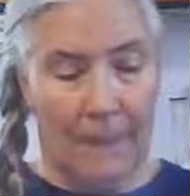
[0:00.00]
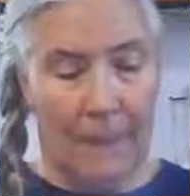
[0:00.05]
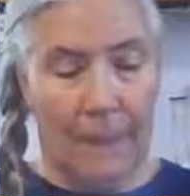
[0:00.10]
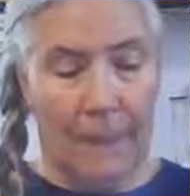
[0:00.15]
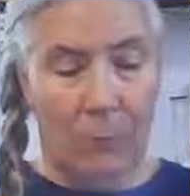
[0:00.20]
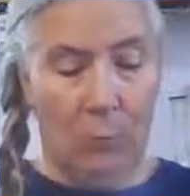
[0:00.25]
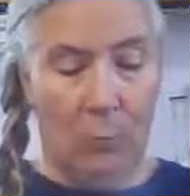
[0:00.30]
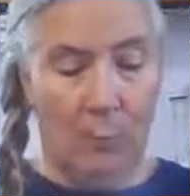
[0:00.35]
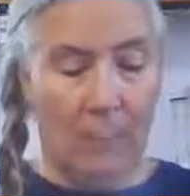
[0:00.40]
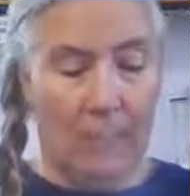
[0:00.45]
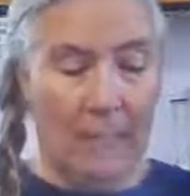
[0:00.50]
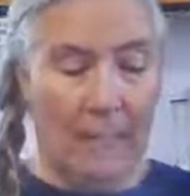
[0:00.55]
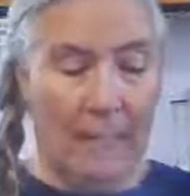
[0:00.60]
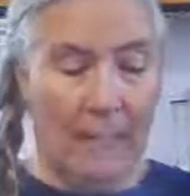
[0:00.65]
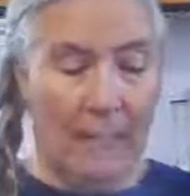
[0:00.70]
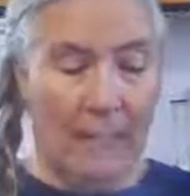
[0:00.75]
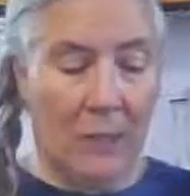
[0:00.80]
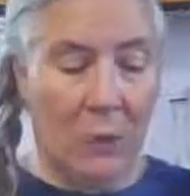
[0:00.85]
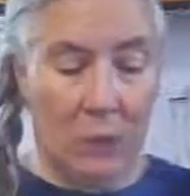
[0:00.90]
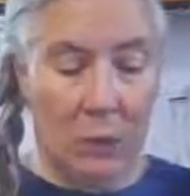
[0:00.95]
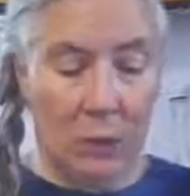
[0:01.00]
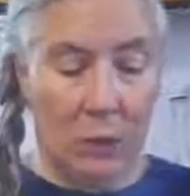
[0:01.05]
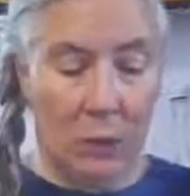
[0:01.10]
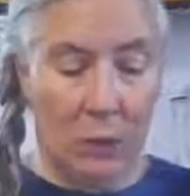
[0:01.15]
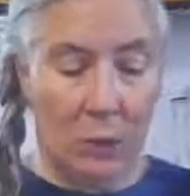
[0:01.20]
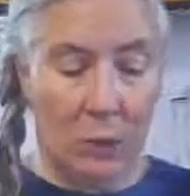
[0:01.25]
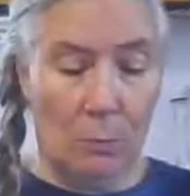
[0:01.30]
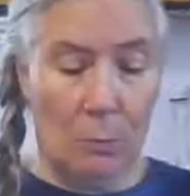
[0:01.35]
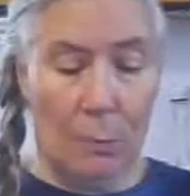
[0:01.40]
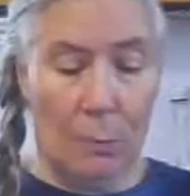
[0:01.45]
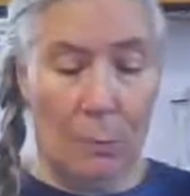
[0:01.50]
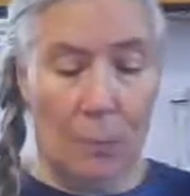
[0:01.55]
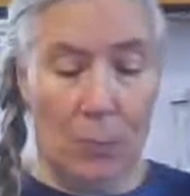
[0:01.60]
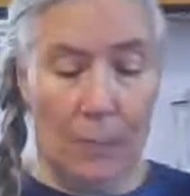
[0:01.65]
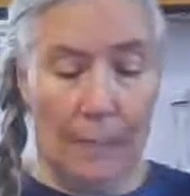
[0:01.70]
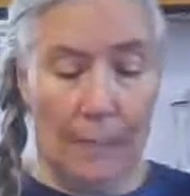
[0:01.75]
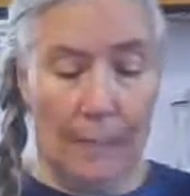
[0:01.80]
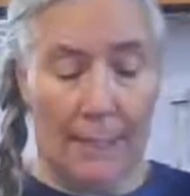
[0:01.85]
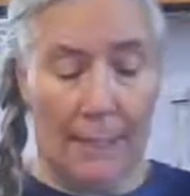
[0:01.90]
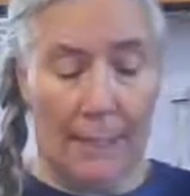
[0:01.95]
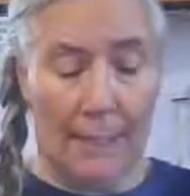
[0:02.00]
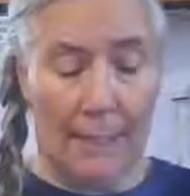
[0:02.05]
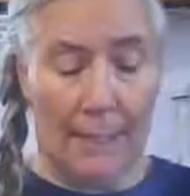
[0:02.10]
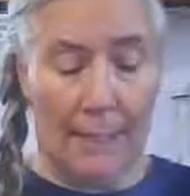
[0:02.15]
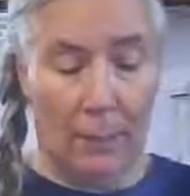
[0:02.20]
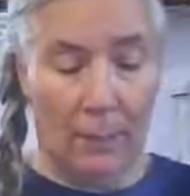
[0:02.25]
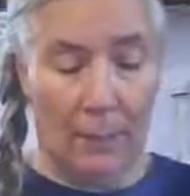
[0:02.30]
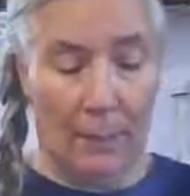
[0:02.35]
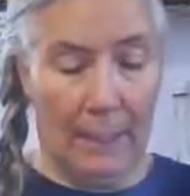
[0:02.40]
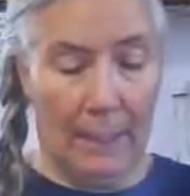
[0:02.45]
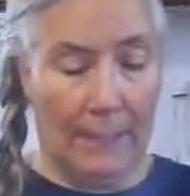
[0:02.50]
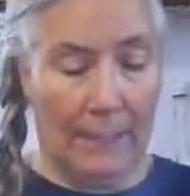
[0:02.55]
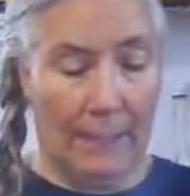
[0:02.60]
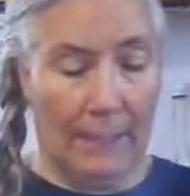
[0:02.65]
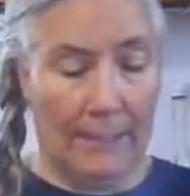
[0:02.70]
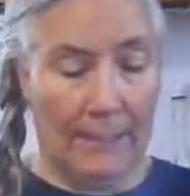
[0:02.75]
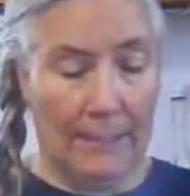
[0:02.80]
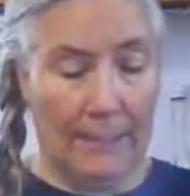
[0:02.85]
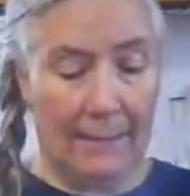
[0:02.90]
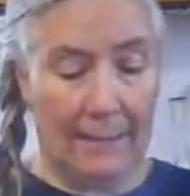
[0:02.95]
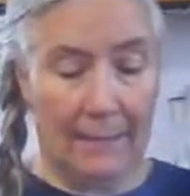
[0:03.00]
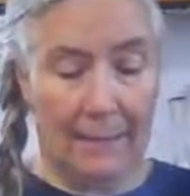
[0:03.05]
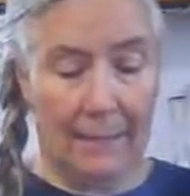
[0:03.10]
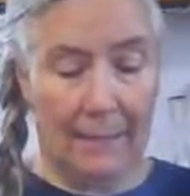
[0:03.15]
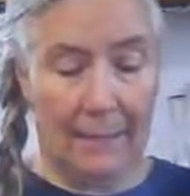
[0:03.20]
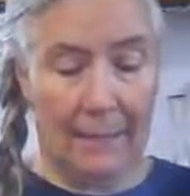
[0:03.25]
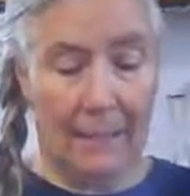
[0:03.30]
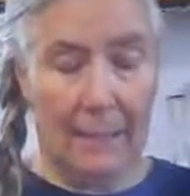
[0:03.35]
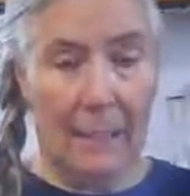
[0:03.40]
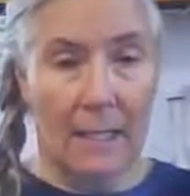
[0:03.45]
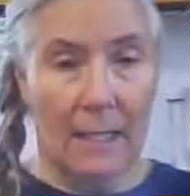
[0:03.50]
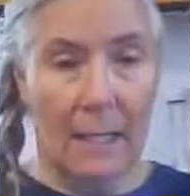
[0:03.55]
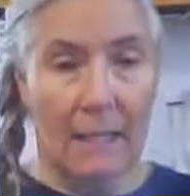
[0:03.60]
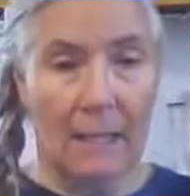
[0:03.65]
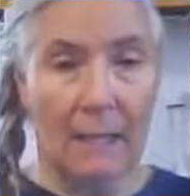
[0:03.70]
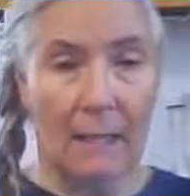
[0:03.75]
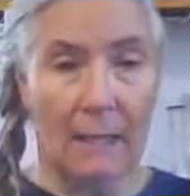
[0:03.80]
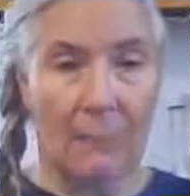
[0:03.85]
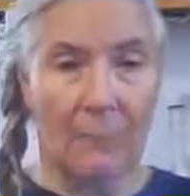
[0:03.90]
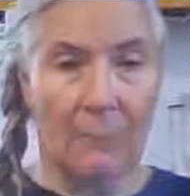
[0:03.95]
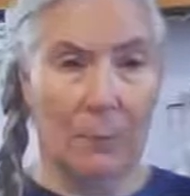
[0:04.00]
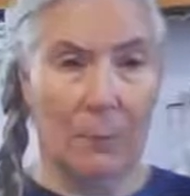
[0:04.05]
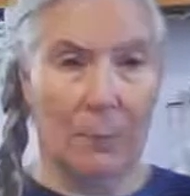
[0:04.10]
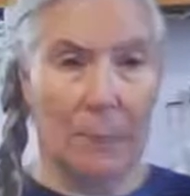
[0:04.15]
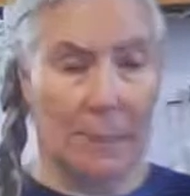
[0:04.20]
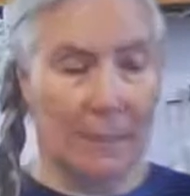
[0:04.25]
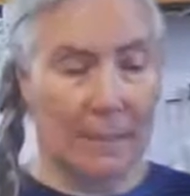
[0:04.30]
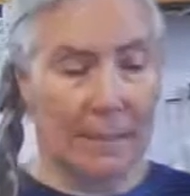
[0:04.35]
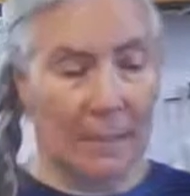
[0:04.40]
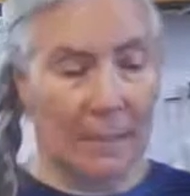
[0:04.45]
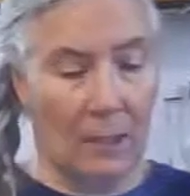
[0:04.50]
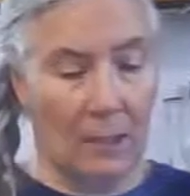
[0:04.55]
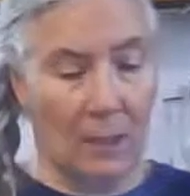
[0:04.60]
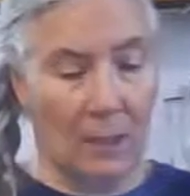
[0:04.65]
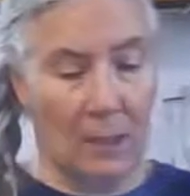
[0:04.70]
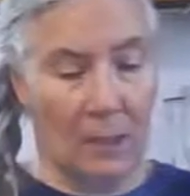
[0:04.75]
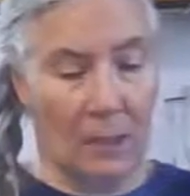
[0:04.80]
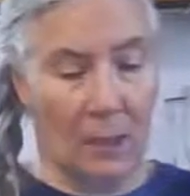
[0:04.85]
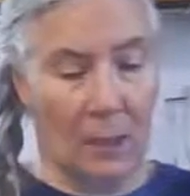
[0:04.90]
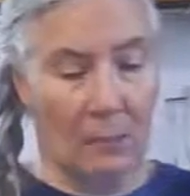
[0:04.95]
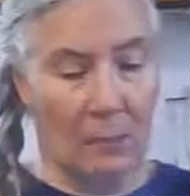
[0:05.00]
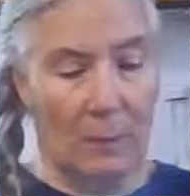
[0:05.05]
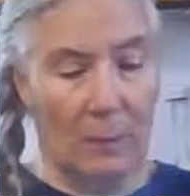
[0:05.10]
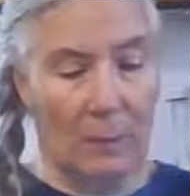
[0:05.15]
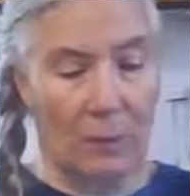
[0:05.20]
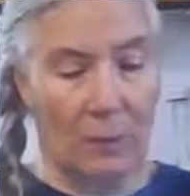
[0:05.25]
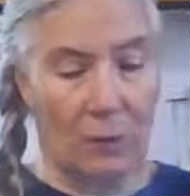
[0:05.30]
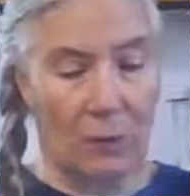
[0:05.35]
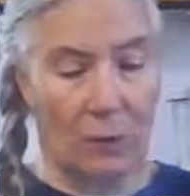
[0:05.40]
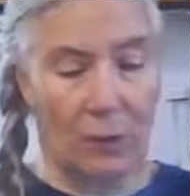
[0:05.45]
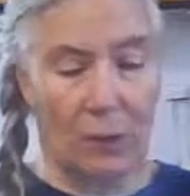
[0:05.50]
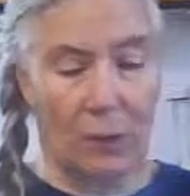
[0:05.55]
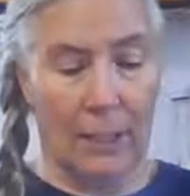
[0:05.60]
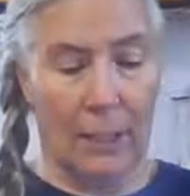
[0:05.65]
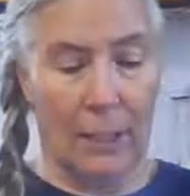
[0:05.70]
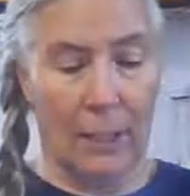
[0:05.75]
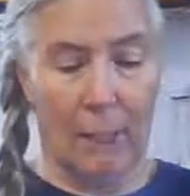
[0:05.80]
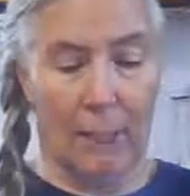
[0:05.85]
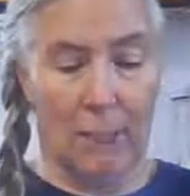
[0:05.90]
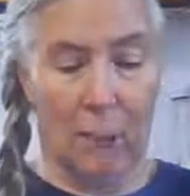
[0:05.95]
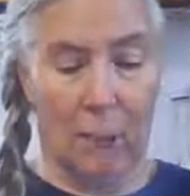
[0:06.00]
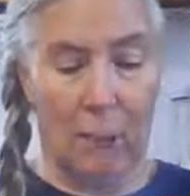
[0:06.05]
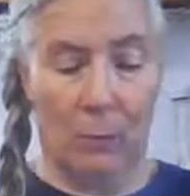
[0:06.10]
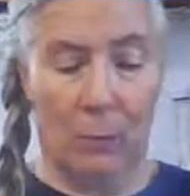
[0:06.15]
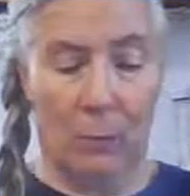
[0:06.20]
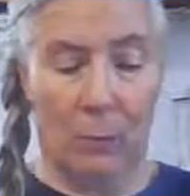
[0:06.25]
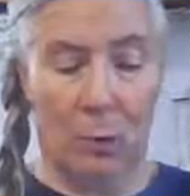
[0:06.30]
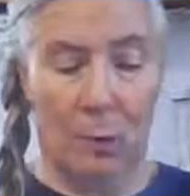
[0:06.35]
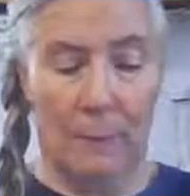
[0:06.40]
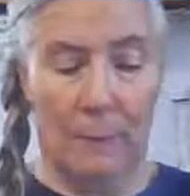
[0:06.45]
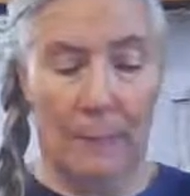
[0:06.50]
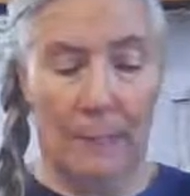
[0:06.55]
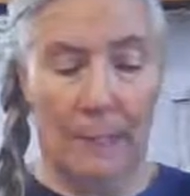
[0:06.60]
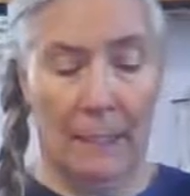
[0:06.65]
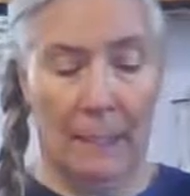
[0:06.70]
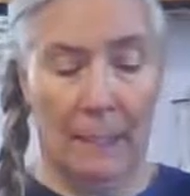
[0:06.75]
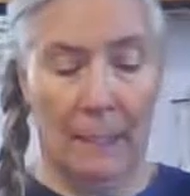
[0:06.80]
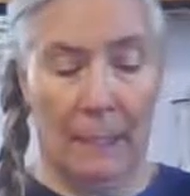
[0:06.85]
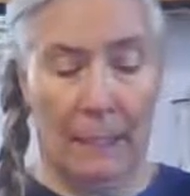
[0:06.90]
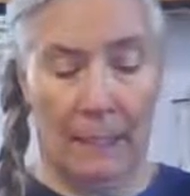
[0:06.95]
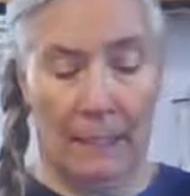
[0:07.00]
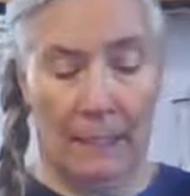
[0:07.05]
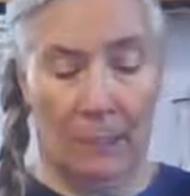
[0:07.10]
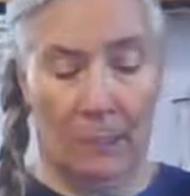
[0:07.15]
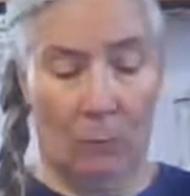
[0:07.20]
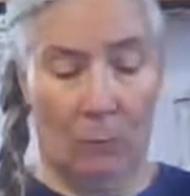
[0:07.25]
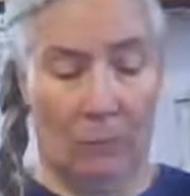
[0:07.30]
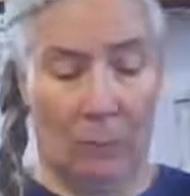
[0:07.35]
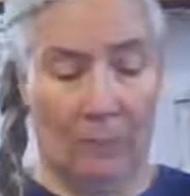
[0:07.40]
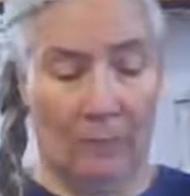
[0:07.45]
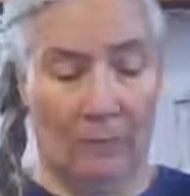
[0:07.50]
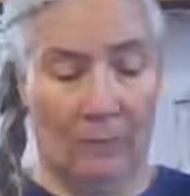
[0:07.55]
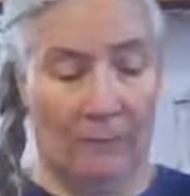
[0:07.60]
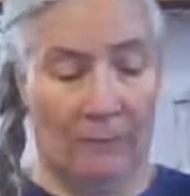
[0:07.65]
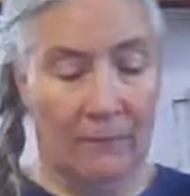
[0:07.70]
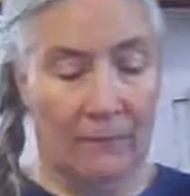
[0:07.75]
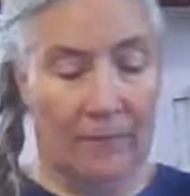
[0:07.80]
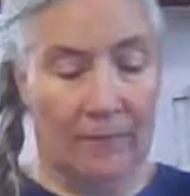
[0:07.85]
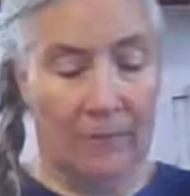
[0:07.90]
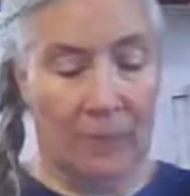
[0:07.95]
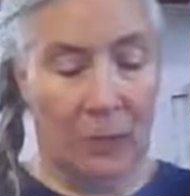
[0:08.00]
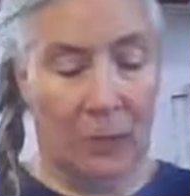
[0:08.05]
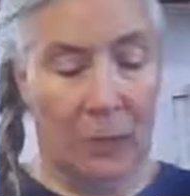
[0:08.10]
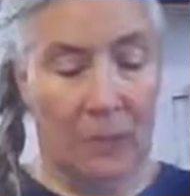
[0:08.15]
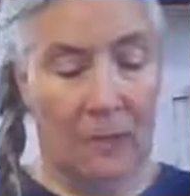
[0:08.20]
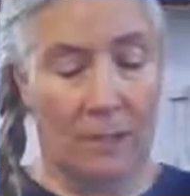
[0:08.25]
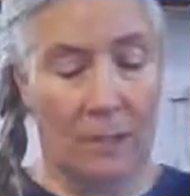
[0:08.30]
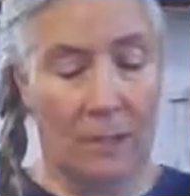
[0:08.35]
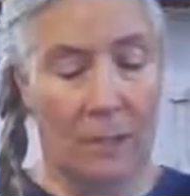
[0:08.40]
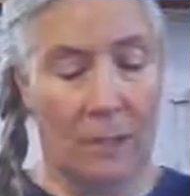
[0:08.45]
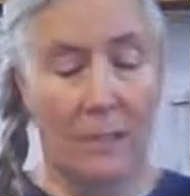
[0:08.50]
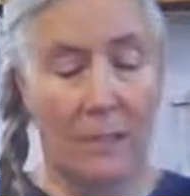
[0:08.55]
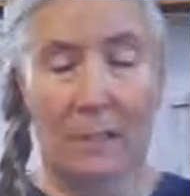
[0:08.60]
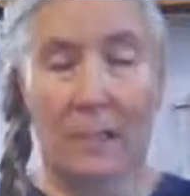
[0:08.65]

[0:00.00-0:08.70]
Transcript: And when they get to a certain point and they're relaxing, the priest tells Zorba a story about a woman he met in one of the villages.